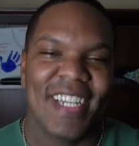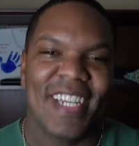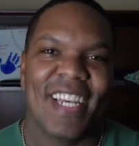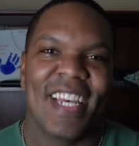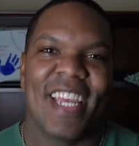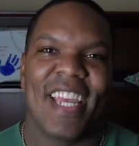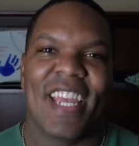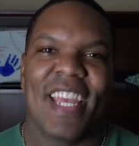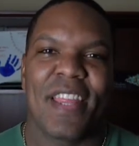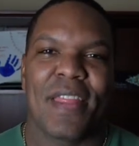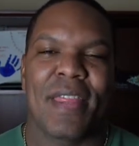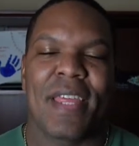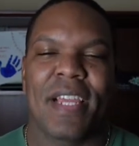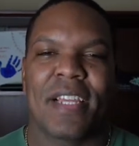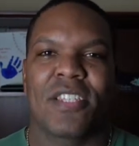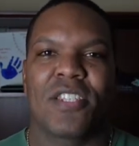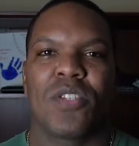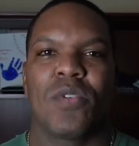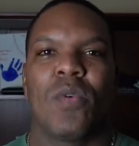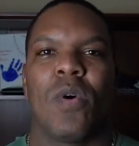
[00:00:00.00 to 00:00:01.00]
And
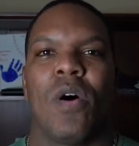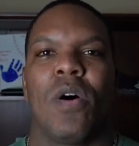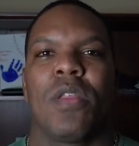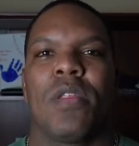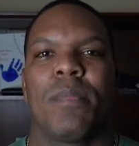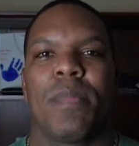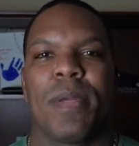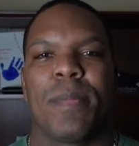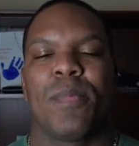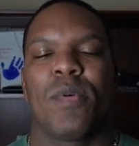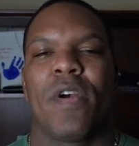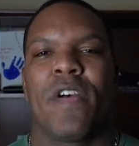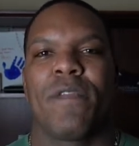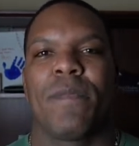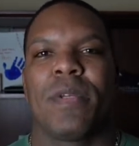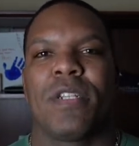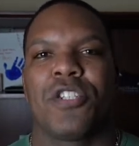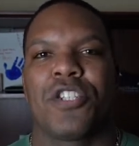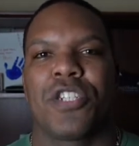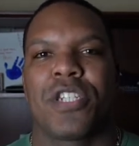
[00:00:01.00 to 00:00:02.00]
thanks to all the people who have
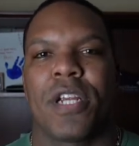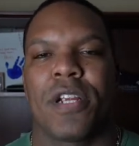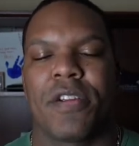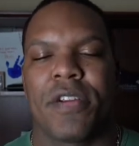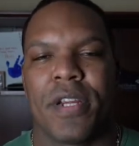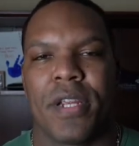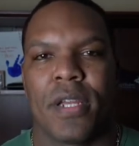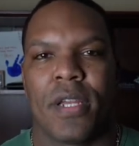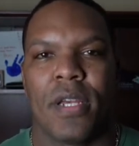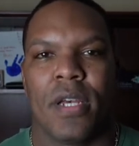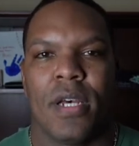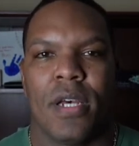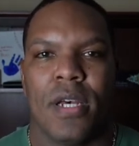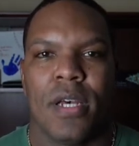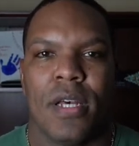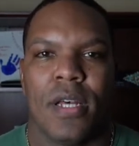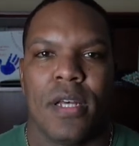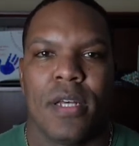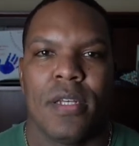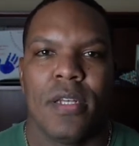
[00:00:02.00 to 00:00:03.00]
been sharing
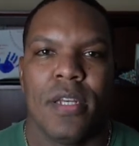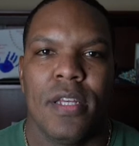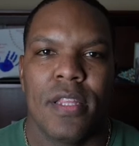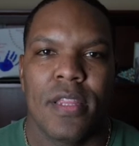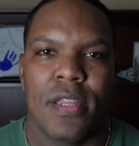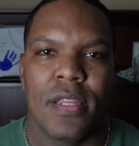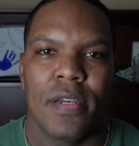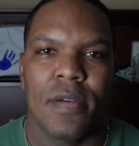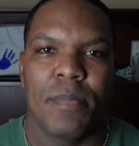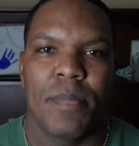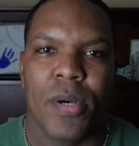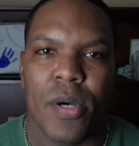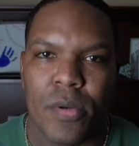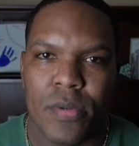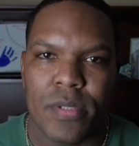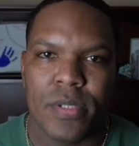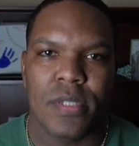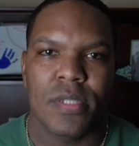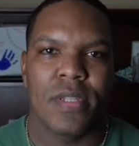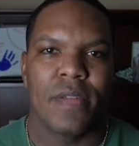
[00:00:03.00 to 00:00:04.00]
the
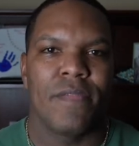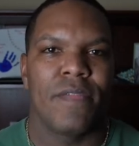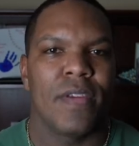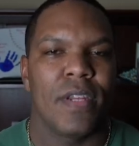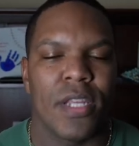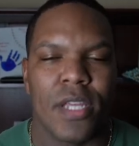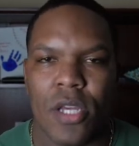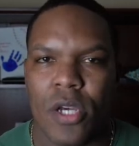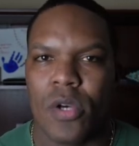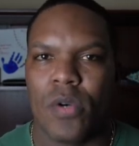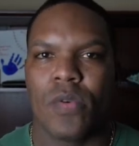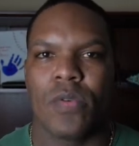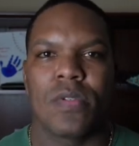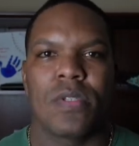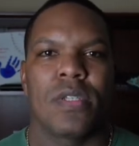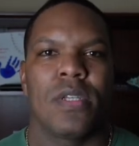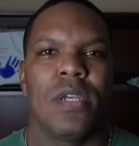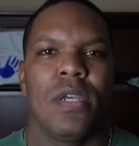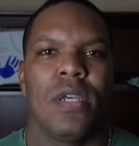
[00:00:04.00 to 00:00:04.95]
posts, the videos,